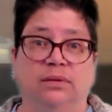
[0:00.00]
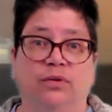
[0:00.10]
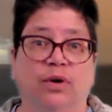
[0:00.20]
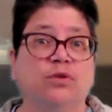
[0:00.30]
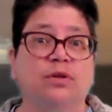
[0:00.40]

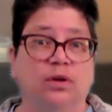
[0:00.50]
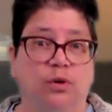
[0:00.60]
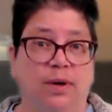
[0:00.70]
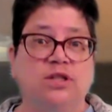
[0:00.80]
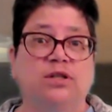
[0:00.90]
Those are
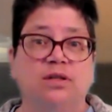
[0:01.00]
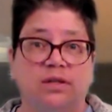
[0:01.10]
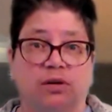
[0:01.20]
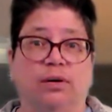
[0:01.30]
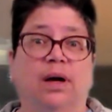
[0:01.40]
the questions
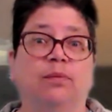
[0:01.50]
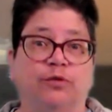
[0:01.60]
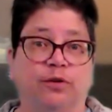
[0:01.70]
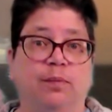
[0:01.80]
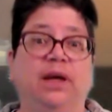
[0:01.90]
that are up
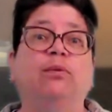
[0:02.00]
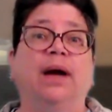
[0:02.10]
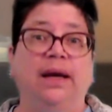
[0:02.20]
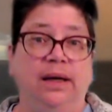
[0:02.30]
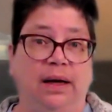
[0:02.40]
for me
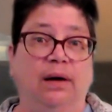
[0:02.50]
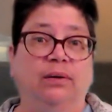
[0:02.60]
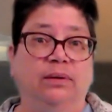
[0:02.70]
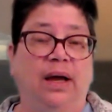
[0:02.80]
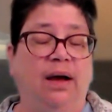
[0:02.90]
right
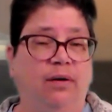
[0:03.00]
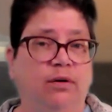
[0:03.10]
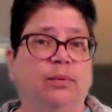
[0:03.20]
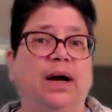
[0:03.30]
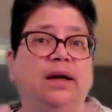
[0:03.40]
now. How
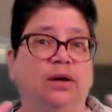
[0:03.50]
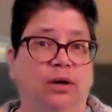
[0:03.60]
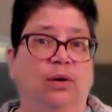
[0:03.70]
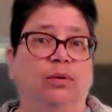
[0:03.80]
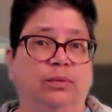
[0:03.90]
do I
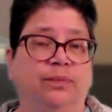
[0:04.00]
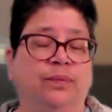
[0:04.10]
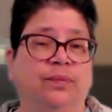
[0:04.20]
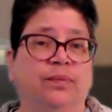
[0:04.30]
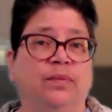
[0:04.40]
know
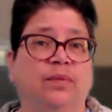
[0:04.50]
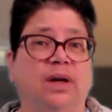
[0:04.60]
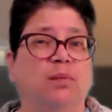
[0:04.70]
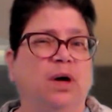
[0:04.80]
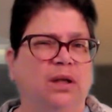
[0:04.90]

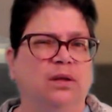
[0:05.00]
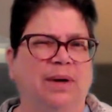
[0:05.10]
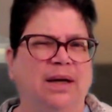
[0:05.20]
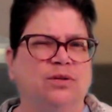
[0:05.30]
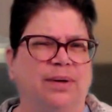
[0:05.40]
that I'm on the
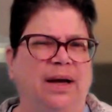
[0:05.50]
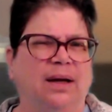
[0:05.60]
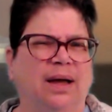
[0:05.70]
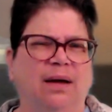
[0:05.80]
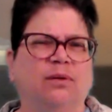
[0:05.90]
right
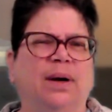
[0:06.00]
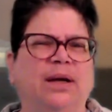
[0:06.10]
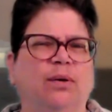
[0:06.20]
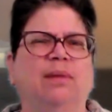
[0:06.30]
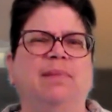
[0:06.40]
track? How do I
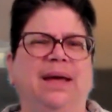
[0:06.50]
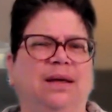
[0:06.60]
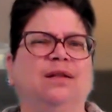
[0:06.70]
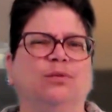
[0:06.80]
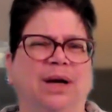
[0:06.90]
know I'm
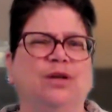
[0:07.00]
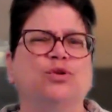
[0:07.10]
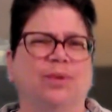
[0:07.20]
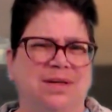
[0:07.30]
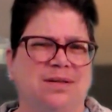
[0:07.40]
making the right
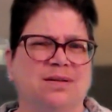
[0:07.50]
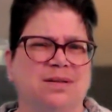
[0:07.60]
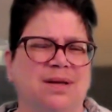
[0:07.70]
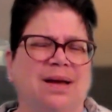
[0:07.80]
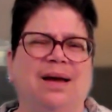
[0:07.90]

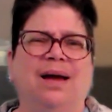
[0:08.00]
choices?